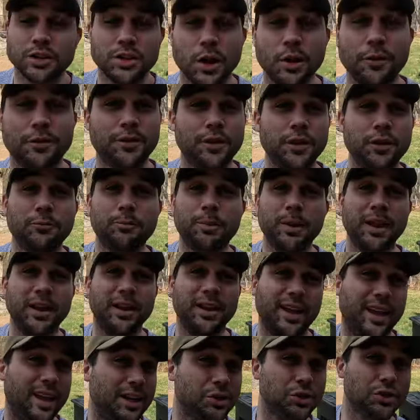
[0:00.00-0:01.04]
So if you've
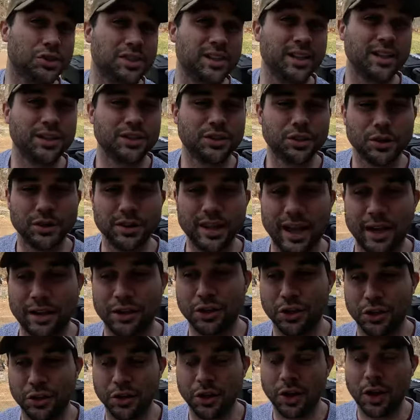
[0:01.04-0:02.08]
been interested in doing that
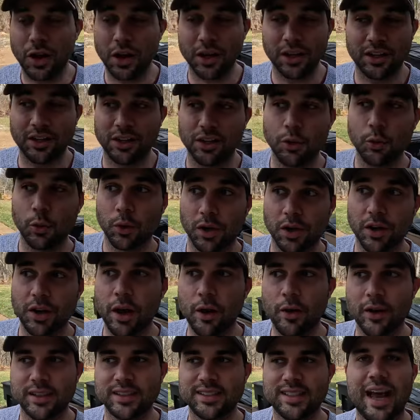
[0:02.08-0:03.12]
in your lawn and you wanna
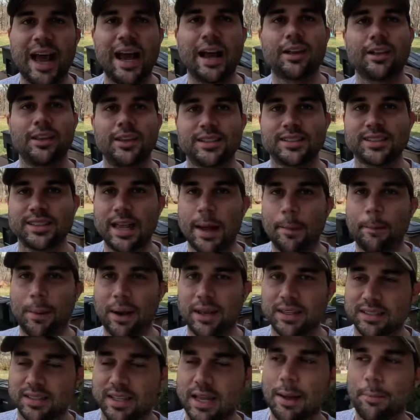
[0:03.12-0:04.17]
know exactly step
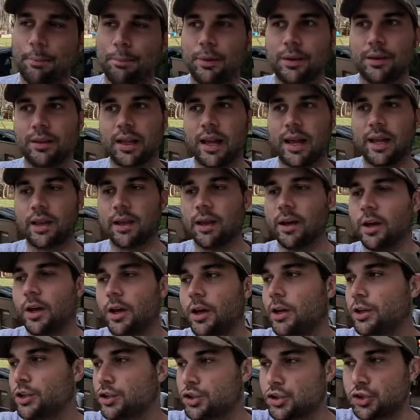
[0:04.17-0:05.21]
by step in like
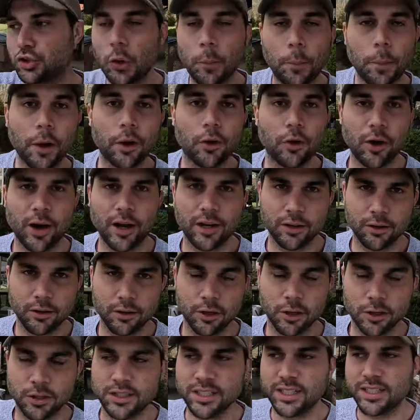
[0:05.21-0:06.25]
super
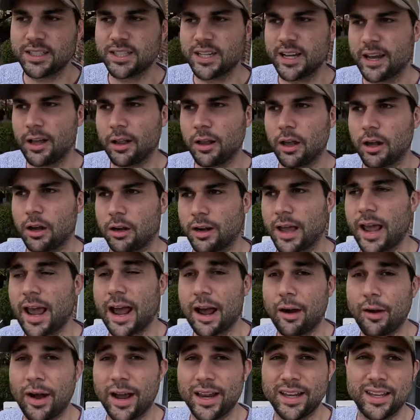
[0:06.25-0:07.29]
granular detail on
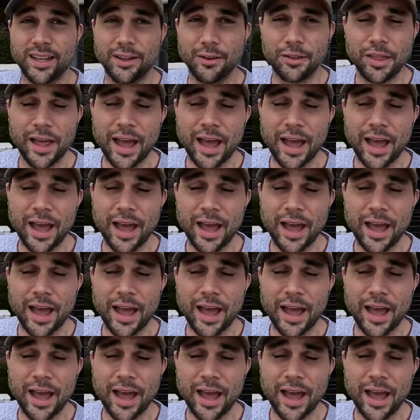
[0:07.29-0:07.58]
how I do